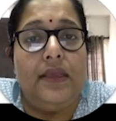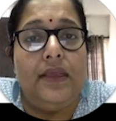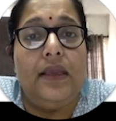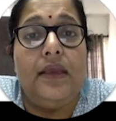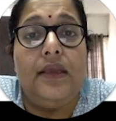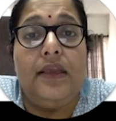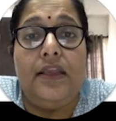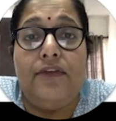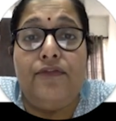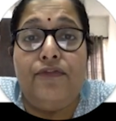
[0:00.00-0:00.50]

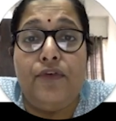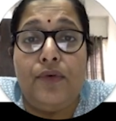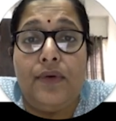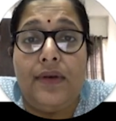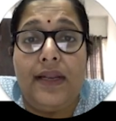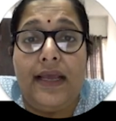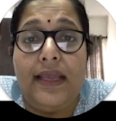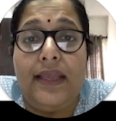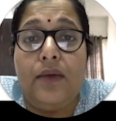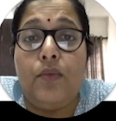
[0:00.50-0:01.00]
If you
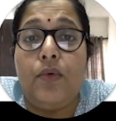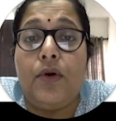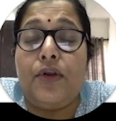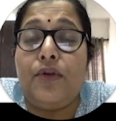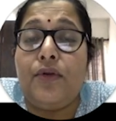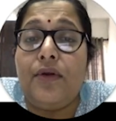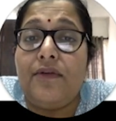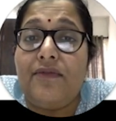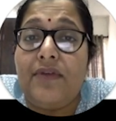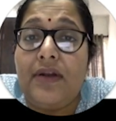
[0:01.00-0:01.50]
like what
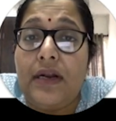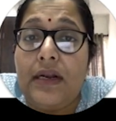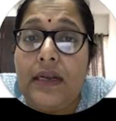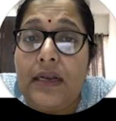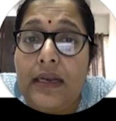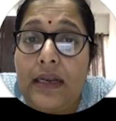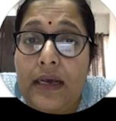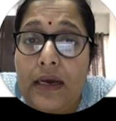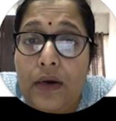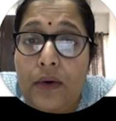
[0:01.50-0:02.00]
you have
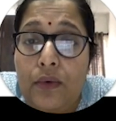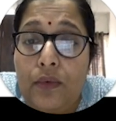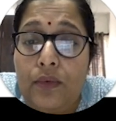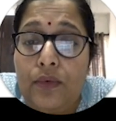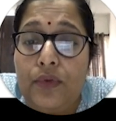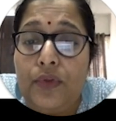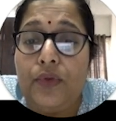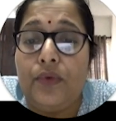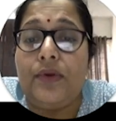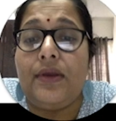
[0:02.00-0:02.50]
done now,
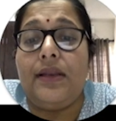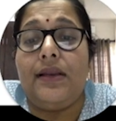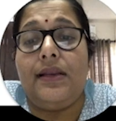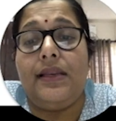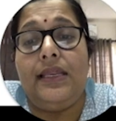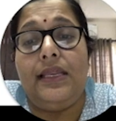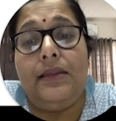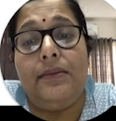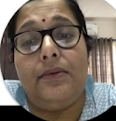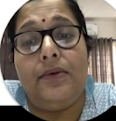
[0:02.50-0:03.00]
you can
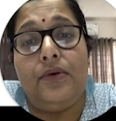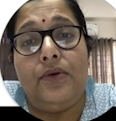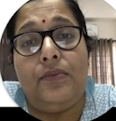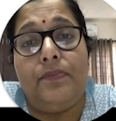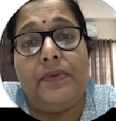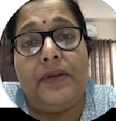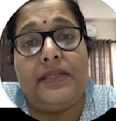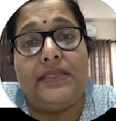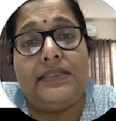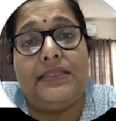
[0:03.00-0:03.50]

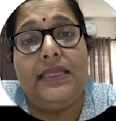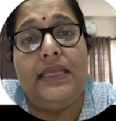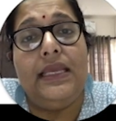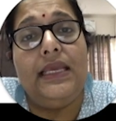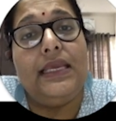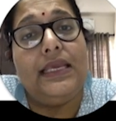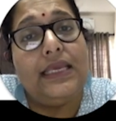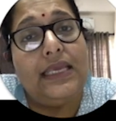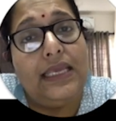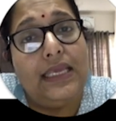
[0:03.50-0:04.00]
press the
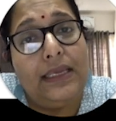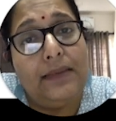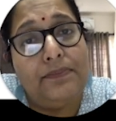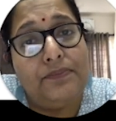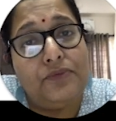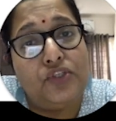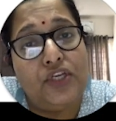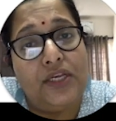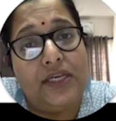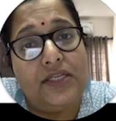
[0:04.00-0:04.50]
keep
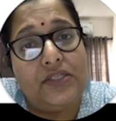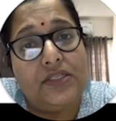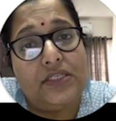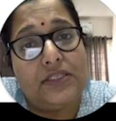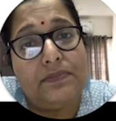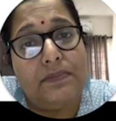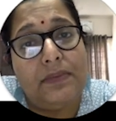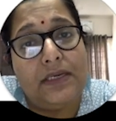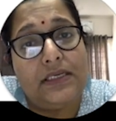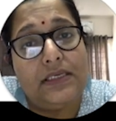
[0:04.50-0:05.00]
changes
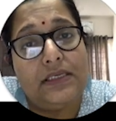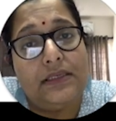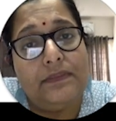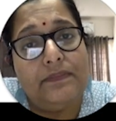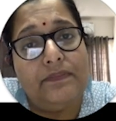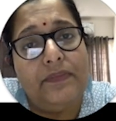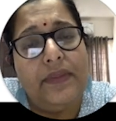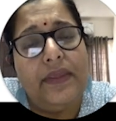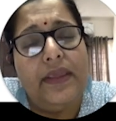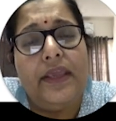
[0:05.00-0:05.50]
button.
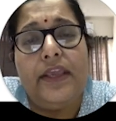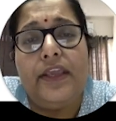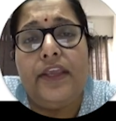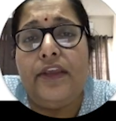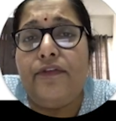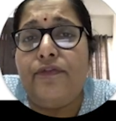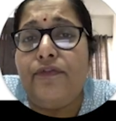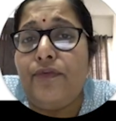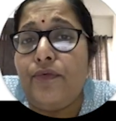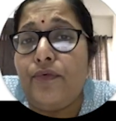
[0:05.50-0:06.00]

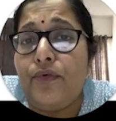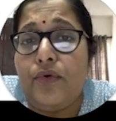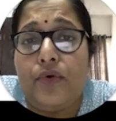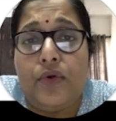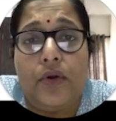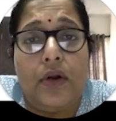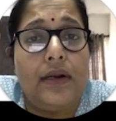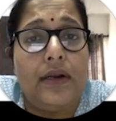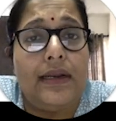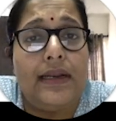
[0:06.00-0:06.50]
If you do
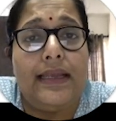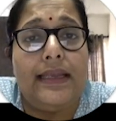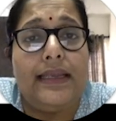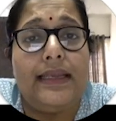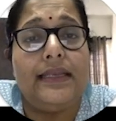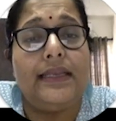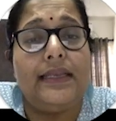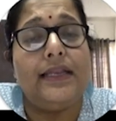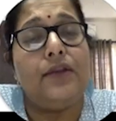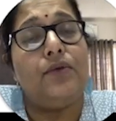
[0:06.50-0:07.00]
not like
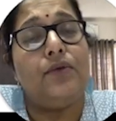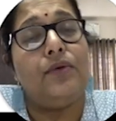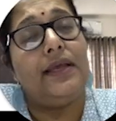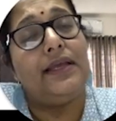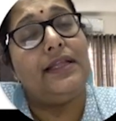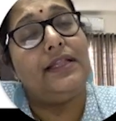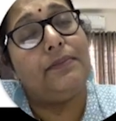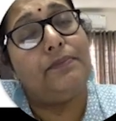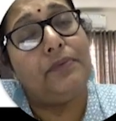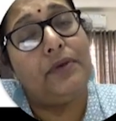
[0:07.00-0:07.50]
it and you
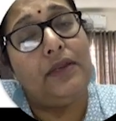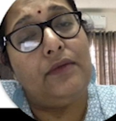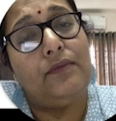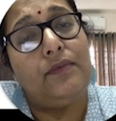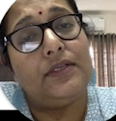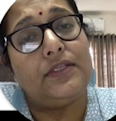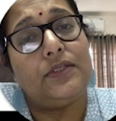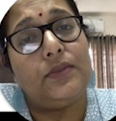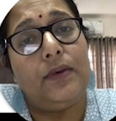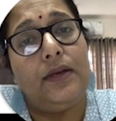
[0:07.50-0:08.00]
like the
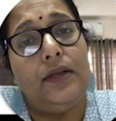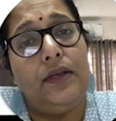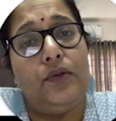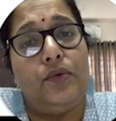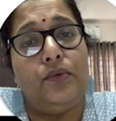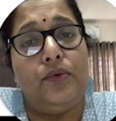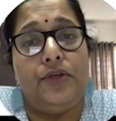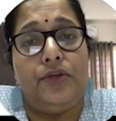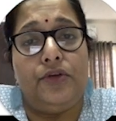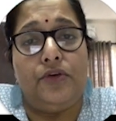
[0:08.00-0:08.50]
previous one,
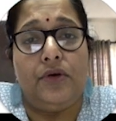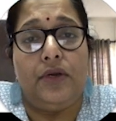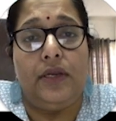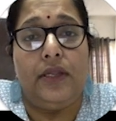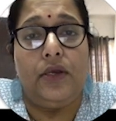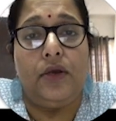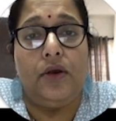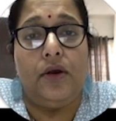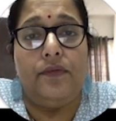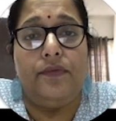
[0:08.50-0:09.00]
you need to
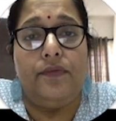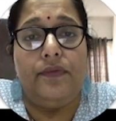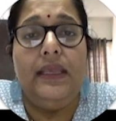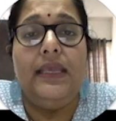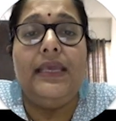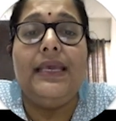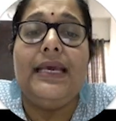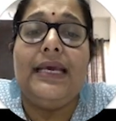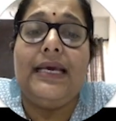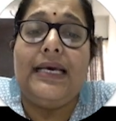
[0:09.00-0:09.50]
click on the
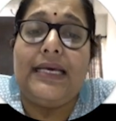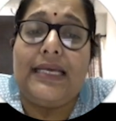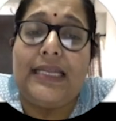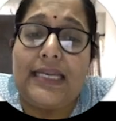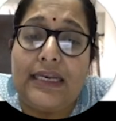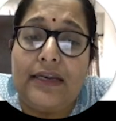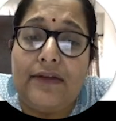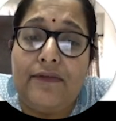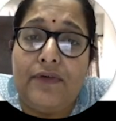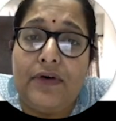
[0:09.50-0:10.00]

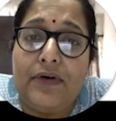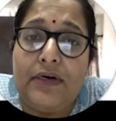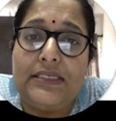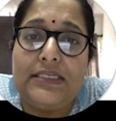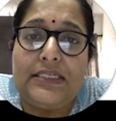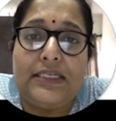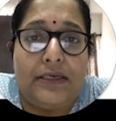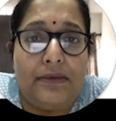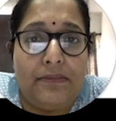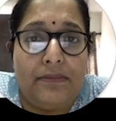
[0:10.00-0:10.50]

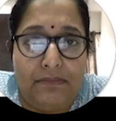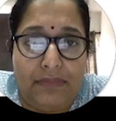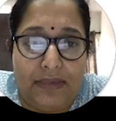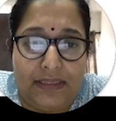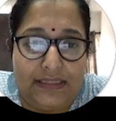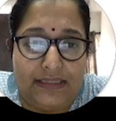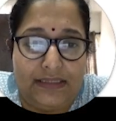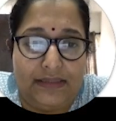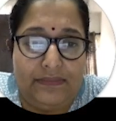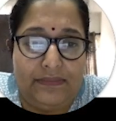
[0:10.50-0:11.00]
revert
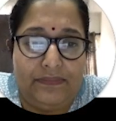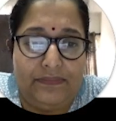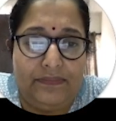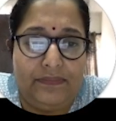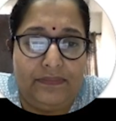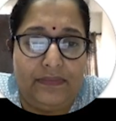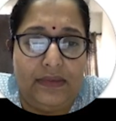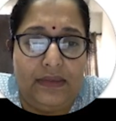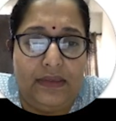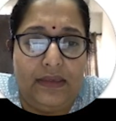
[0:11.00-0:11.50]
button.
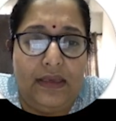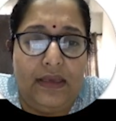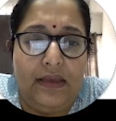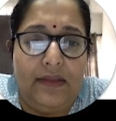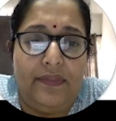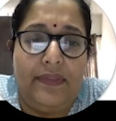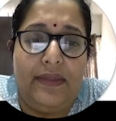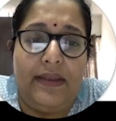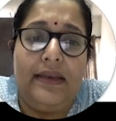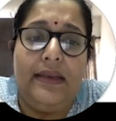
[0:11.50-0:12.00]

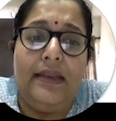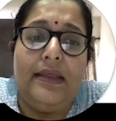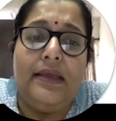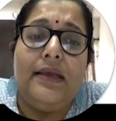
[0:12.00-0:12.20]
Then